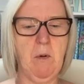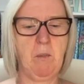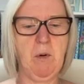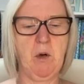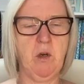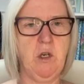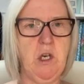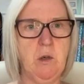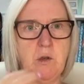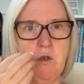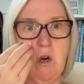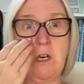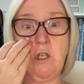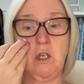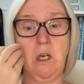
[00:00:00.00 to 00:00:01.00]
I put a new
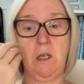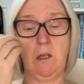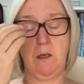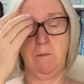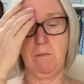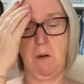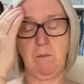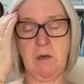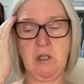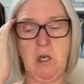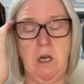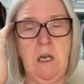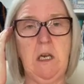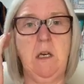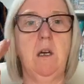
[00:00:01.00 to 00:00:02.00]
stretch needle in my
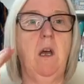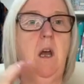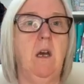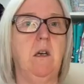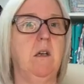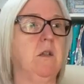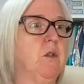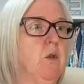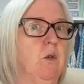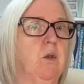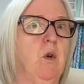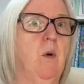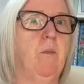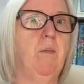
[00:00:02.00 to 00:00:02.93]
machine and it sewed no